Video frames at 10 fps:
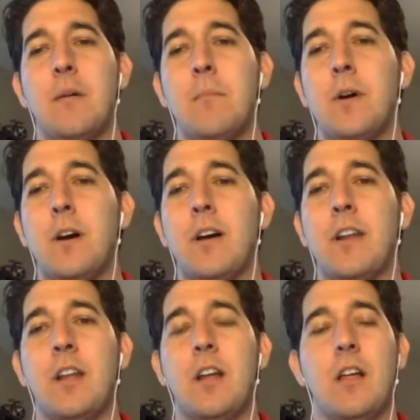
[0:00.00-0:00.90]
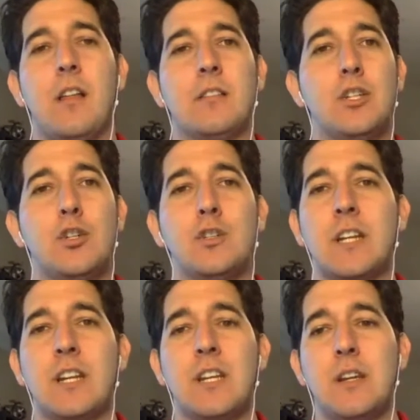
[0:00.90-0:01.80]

But did you use any